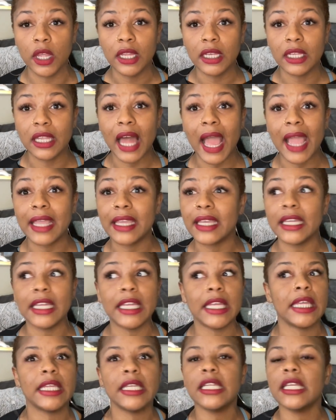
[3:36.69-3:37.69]

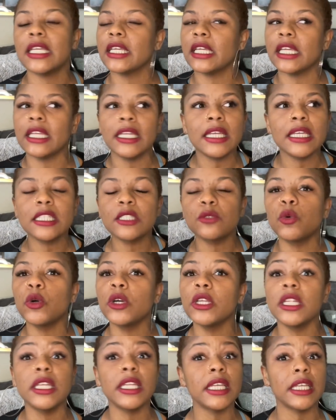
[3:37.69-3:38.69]
It is
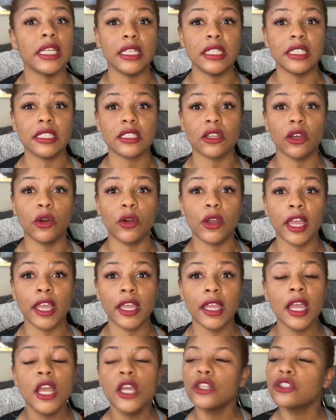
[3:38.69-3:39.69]
what it is,
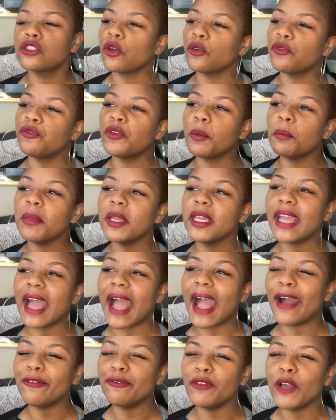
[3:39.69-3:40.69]
okay? So for me,
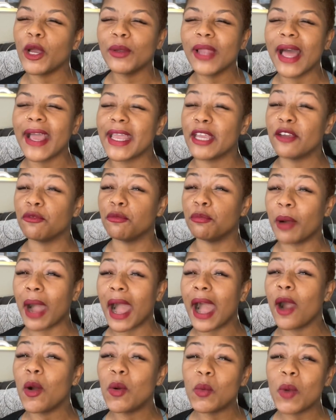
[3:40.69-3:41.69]
I felt like if
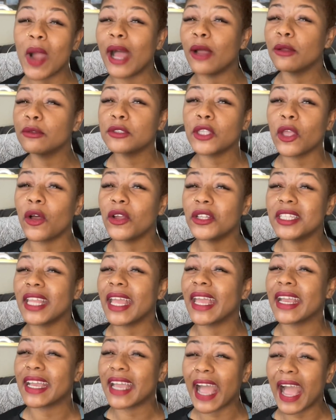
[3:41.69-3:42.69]
Bow Wow thought
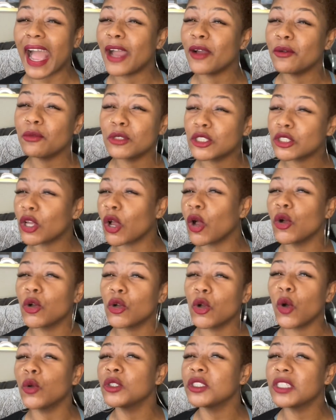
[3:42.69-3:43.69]
that Kai was gonna
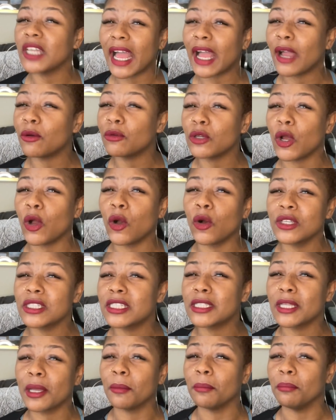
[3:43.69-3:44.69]
go down on
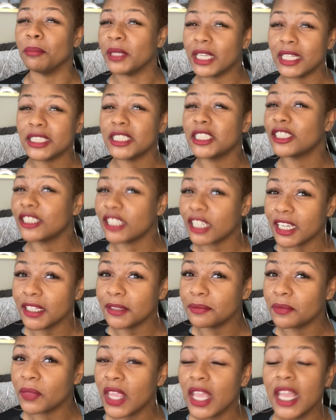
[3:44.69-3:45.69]
some bitch shit,
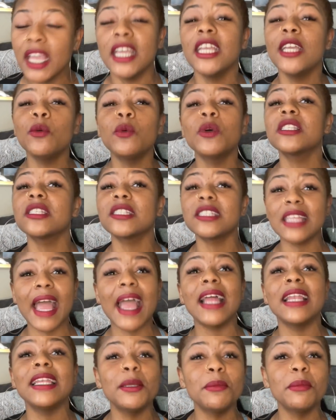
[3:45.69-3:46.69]
he was
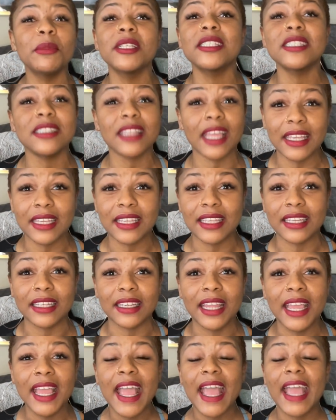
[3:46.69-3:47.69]
sadly
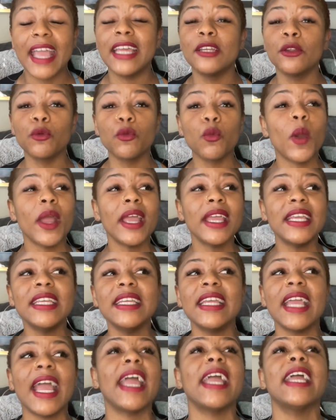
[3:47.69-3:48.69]
mistaken. And the way
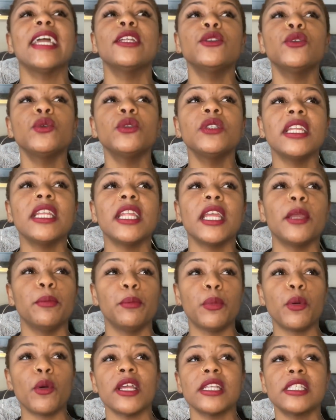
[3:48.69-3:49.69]
he handled it
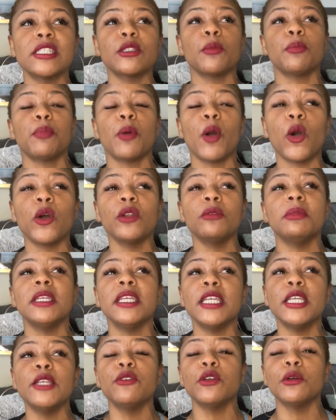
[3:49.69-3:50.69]
impressed upon me
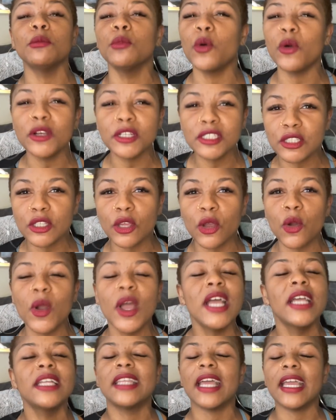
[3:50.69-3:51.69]
even more so
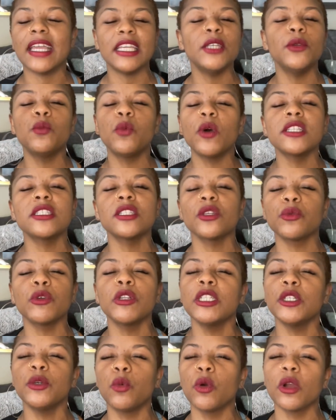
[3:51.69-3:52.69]
that he wasn't
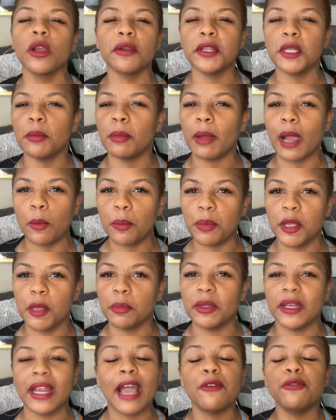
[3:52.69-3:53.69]
really worried about
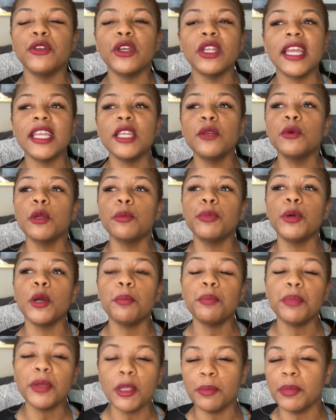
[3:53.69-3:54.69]
Pimpin'. I feel like he would have
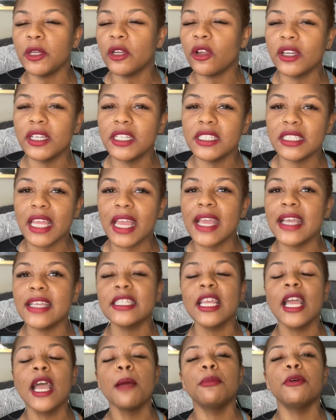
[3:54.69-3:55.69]
put Pimpin' on his ass
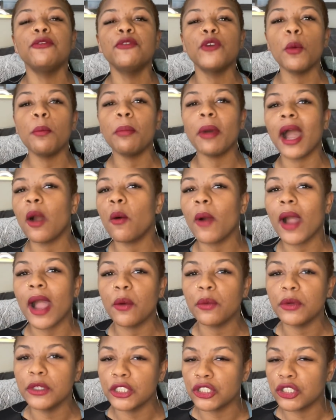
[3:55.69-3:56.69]
before Bow
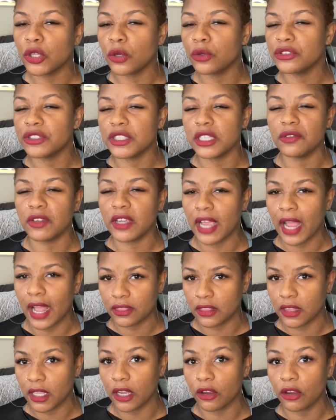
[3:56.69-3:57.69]
Wow when his shoulders even
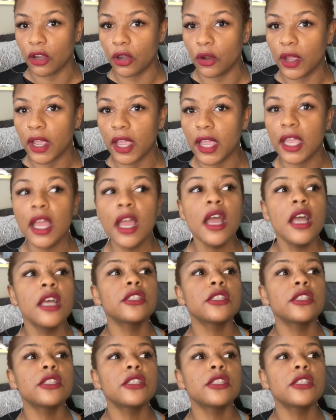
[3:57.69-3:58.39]
got there, okay?